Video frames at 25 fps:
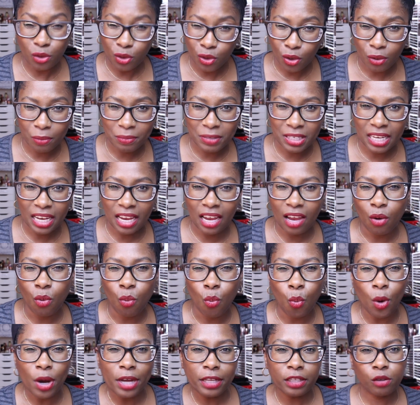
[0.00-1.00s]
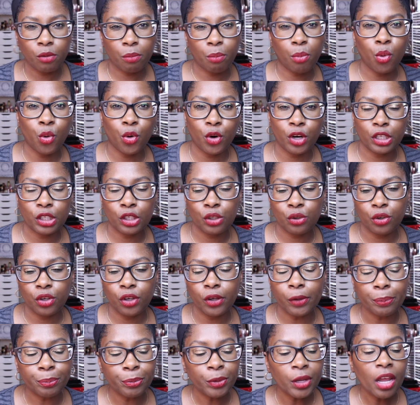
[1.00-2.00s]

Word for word: You know what I'm saying? What's important to you.